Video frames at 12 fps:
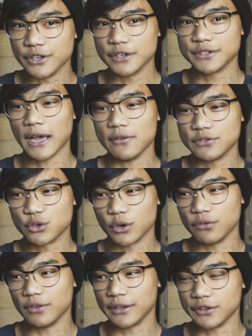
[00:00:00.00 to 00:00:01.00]
does have
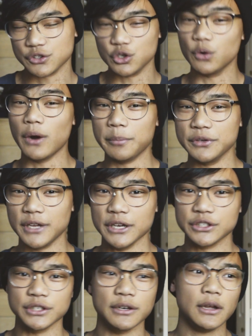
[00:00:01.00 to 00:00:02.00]
sort of like this good
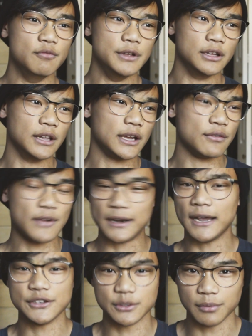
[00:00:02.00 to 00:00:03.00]
reputation of being like a
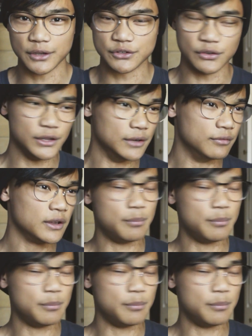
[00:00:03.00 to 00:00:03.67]
fantastic place to live.